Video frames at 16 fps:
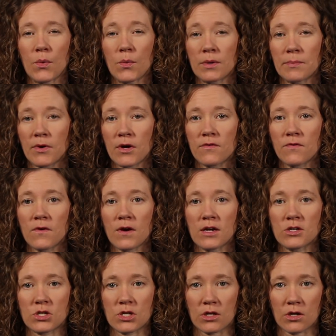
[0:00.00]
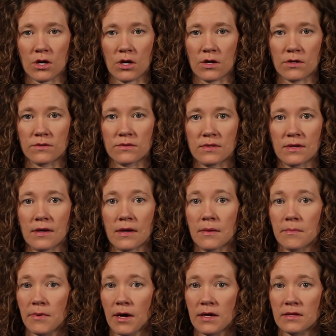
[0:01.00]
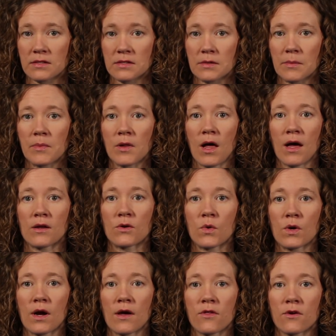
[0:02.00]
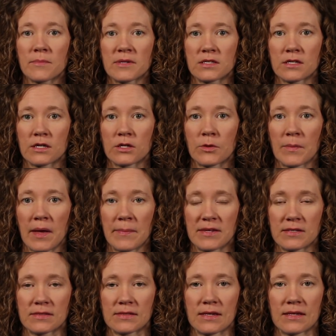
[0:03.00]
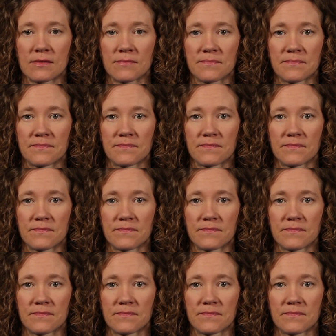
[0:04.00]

When perforation occurs, pus, blood, or other material may be seen.